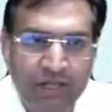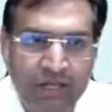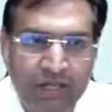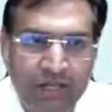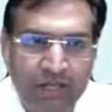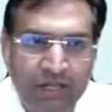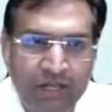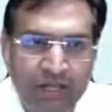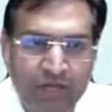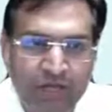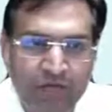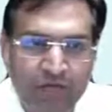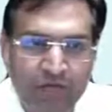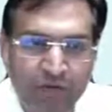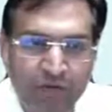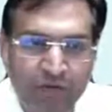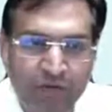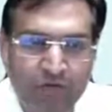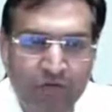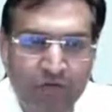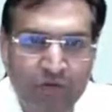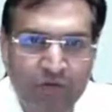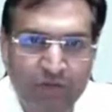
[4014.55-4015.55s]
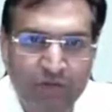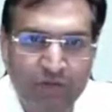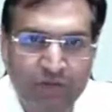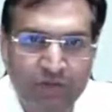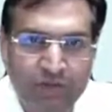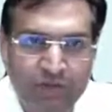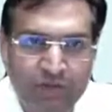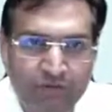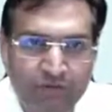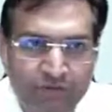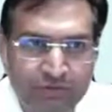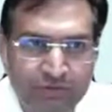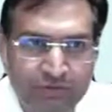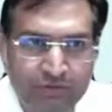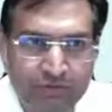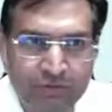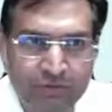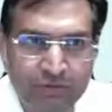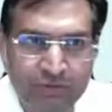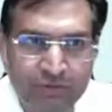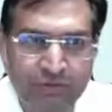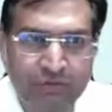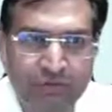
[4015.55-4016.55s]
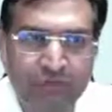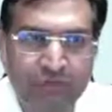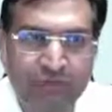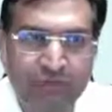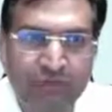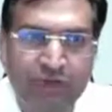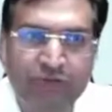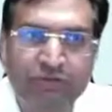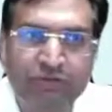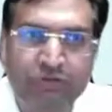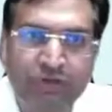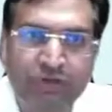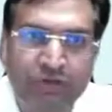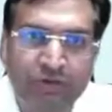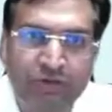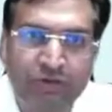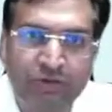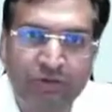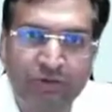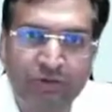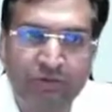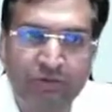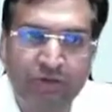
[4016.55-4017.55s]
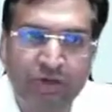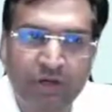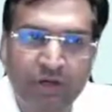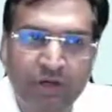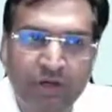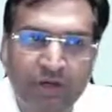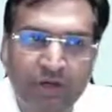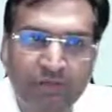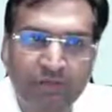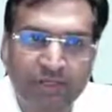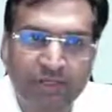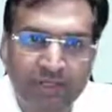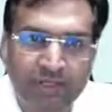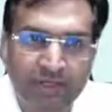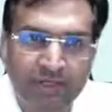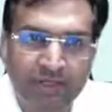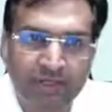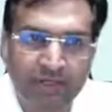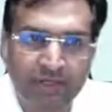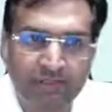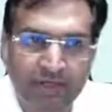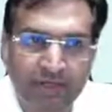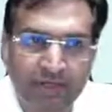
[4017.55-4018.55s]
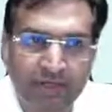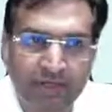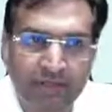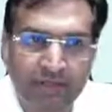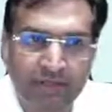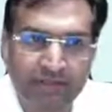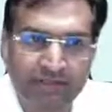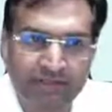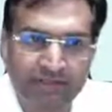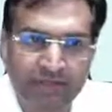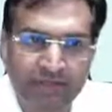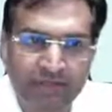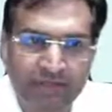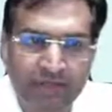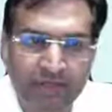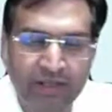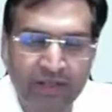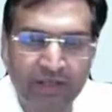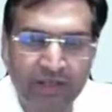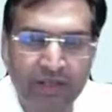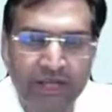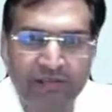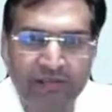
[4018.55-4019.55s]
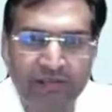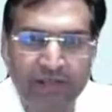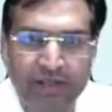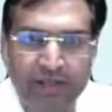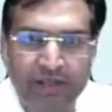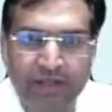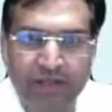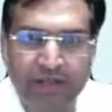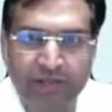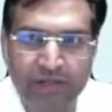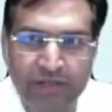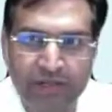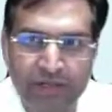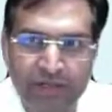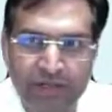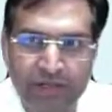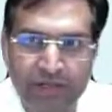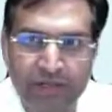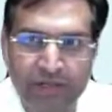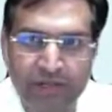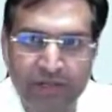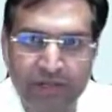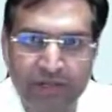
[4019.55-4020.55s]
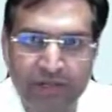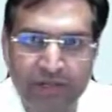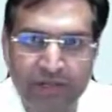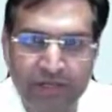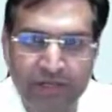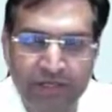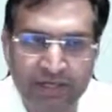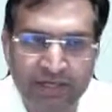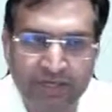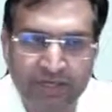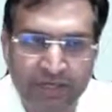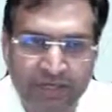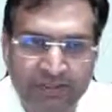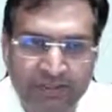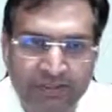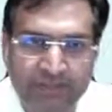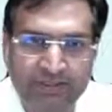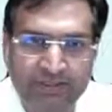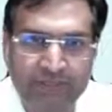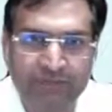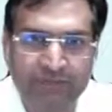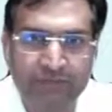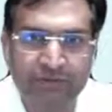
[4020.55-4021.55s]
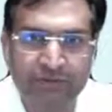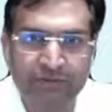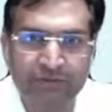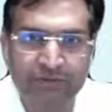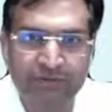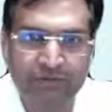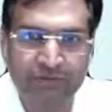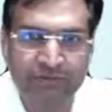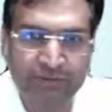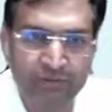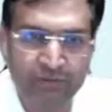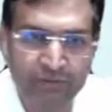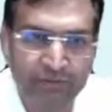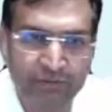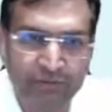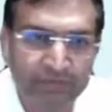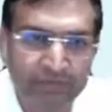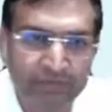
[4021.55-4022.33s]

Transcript: And look forward to meet you soon. We will announce our new series ASAP, and we'll update you on the LinkedIn page. Thank you. Thank you, everyone.